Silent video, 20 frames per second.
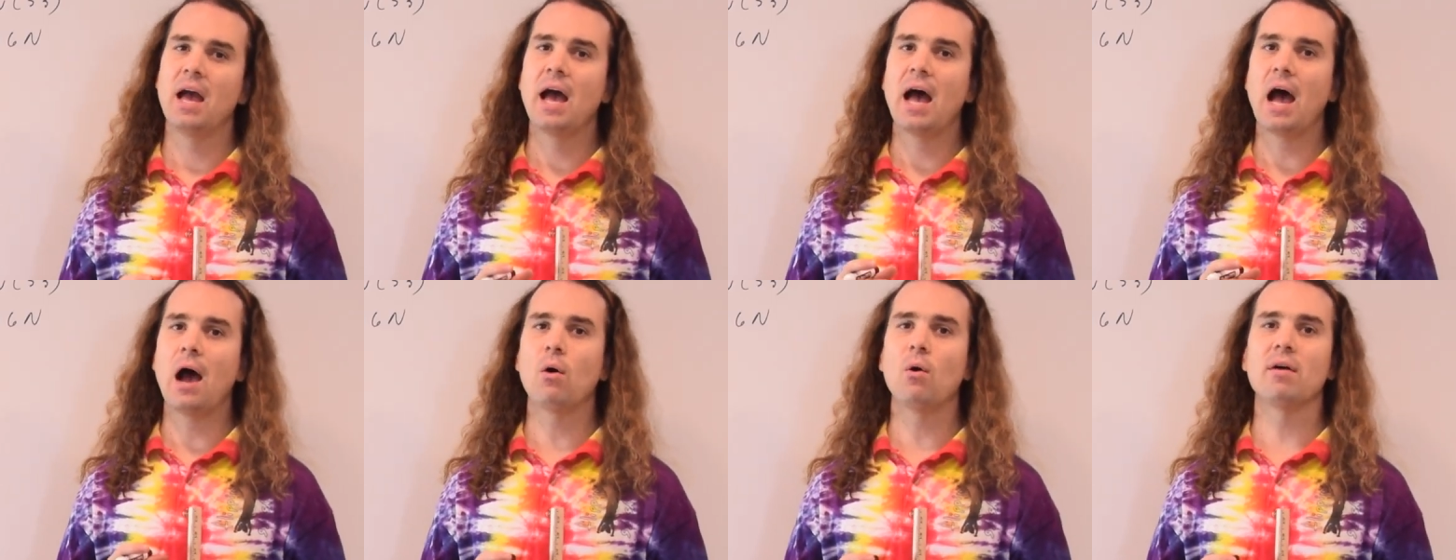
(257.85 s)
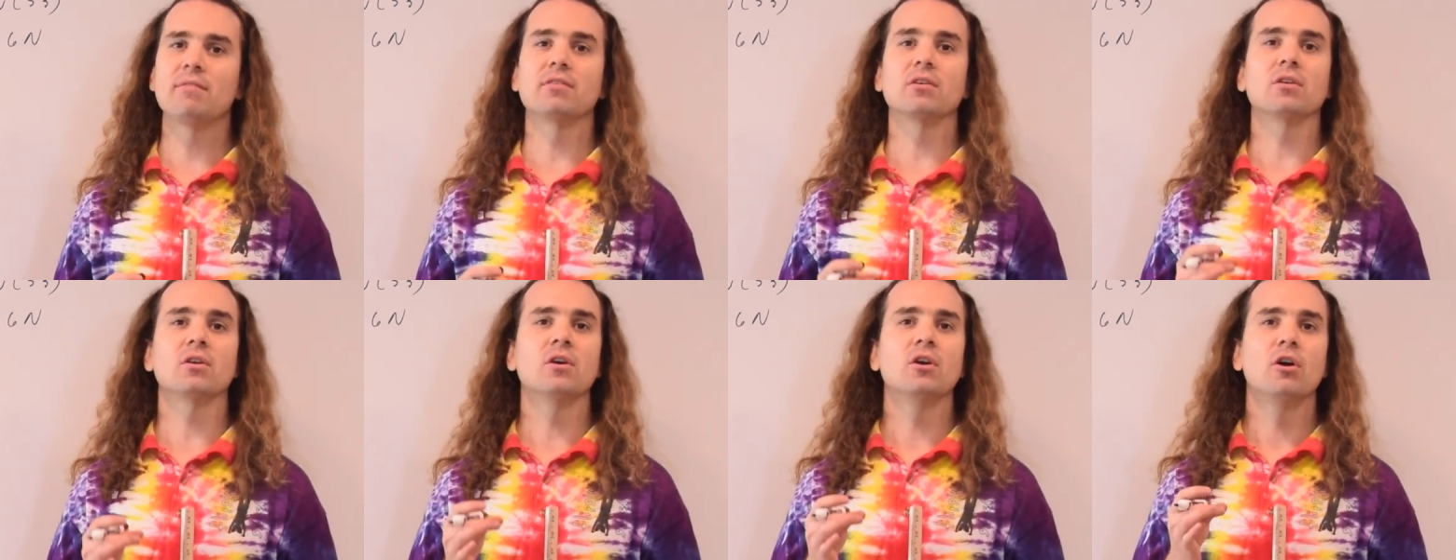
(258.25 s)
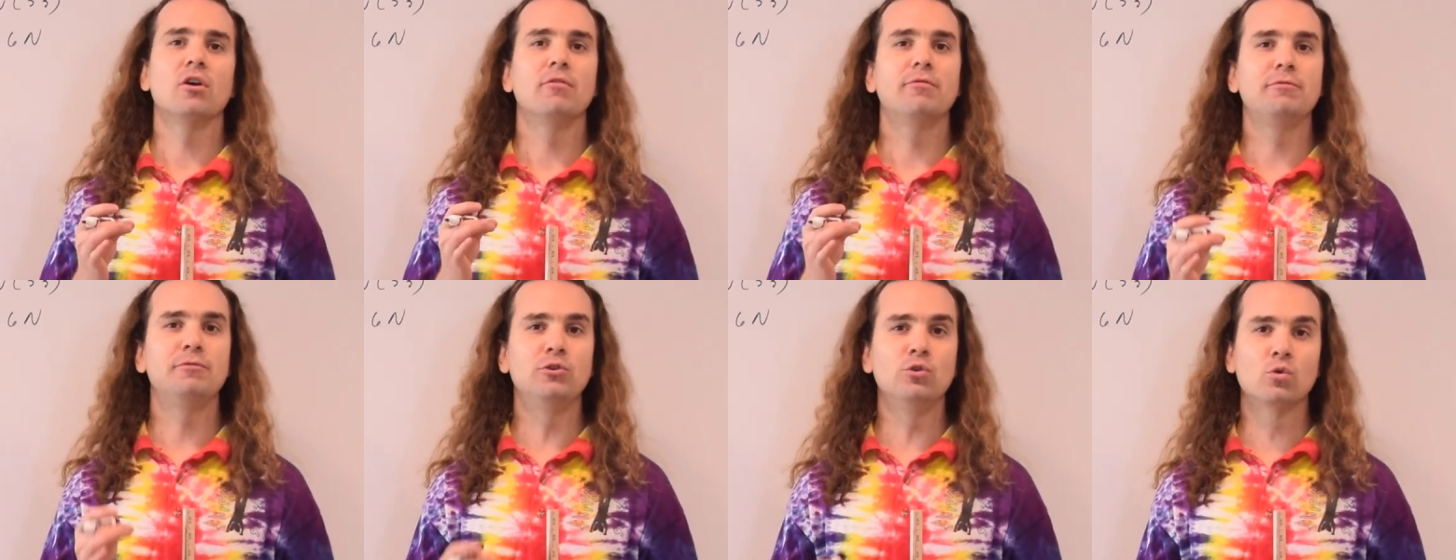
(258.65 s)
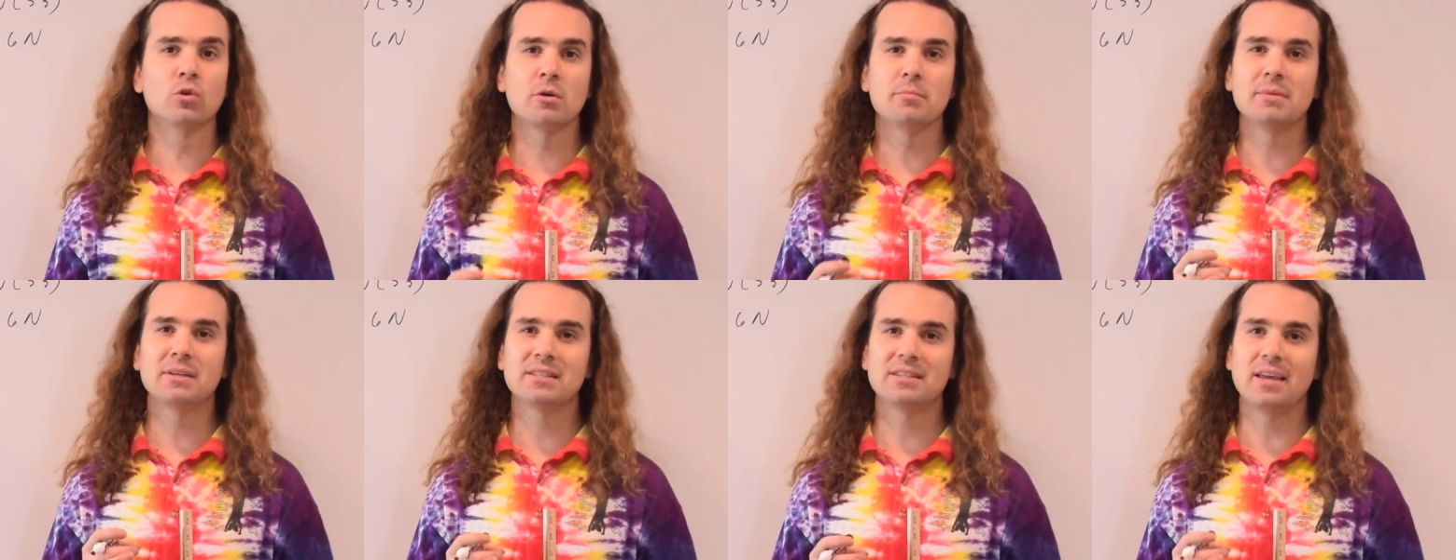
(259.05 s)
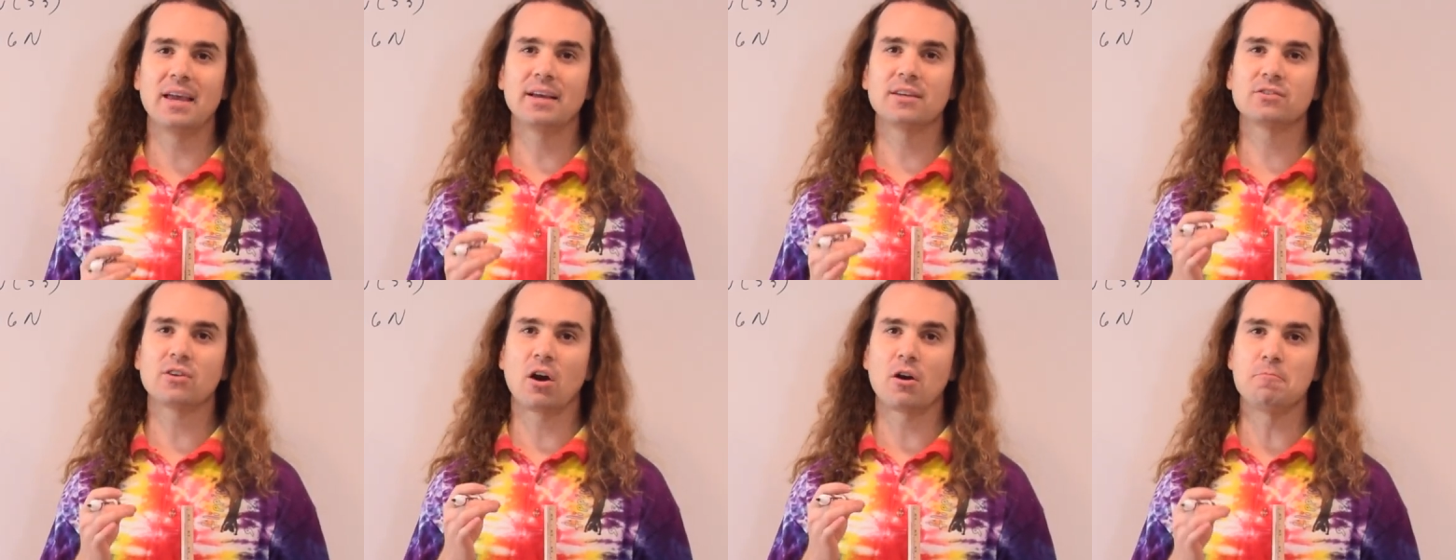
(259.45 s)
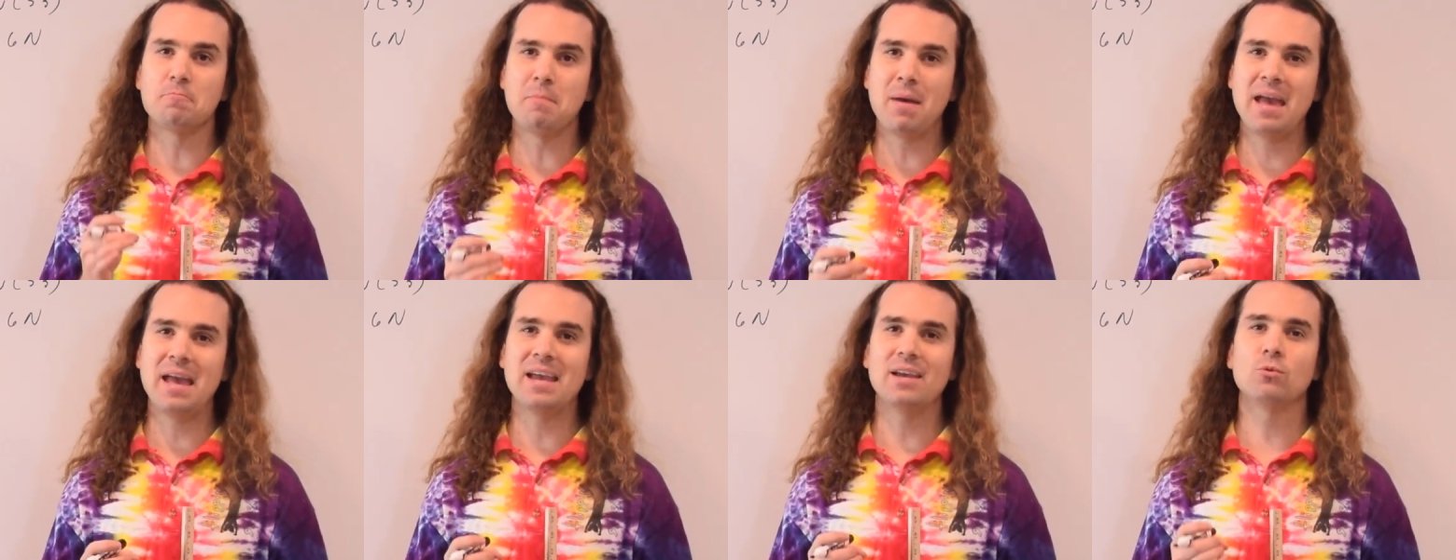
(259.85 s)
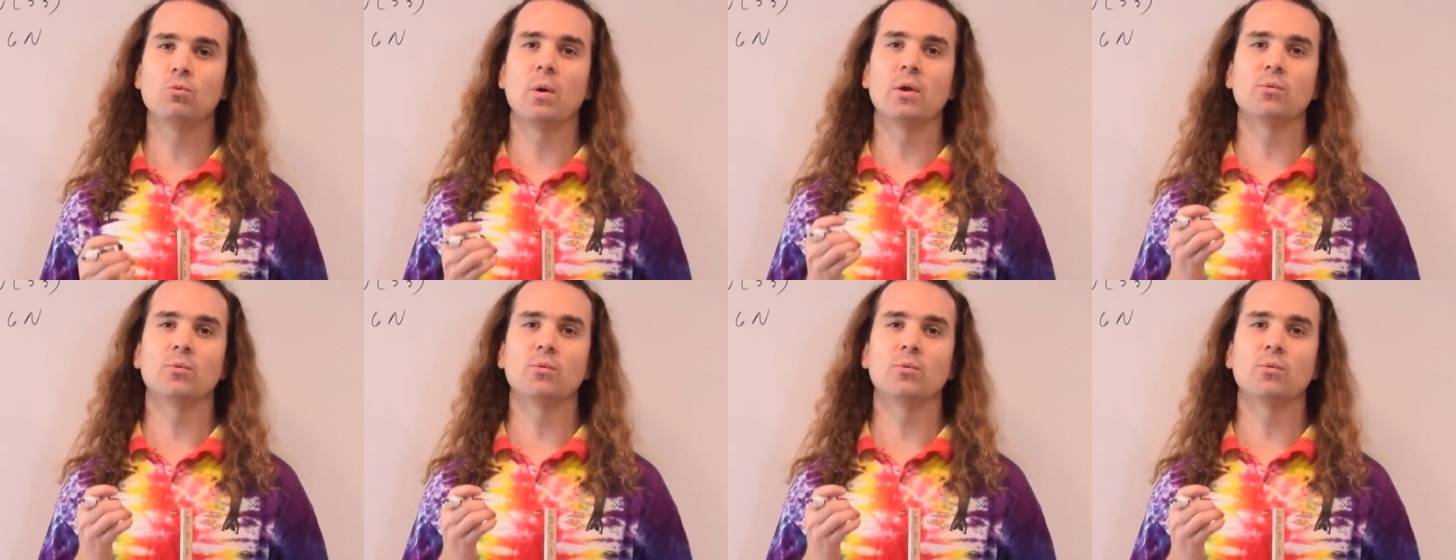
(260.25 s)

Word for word: However, fewer mistakes are made